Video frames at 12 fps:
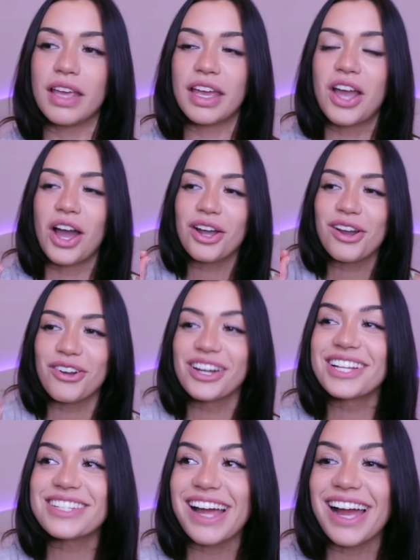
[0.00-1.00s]
it got
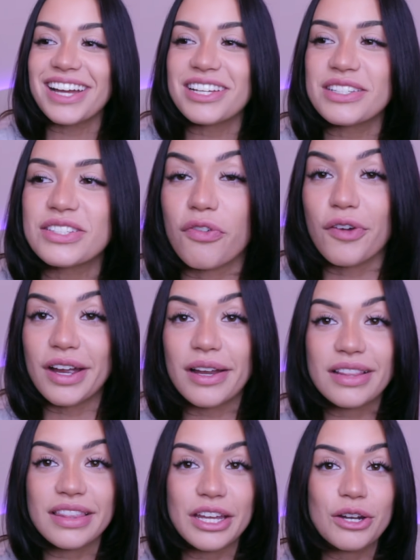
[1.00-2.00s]
criticized for
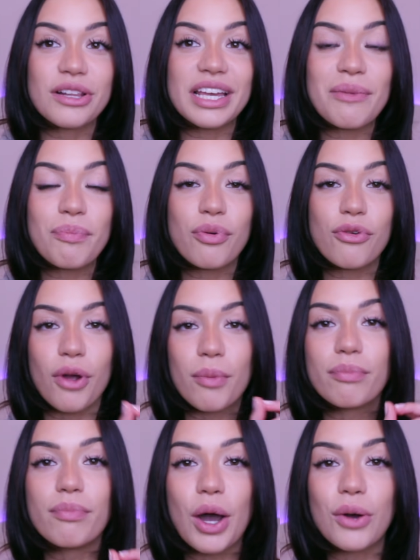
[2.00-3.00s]
it literally
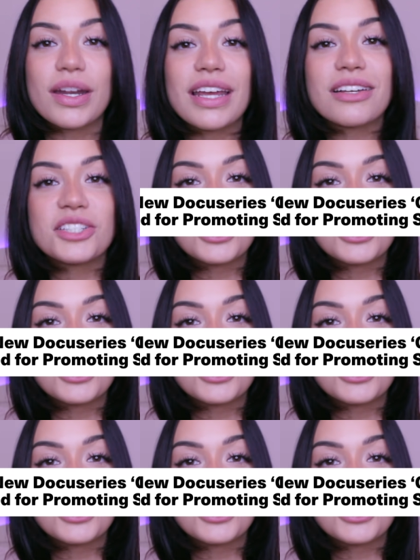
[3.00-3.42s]
promoting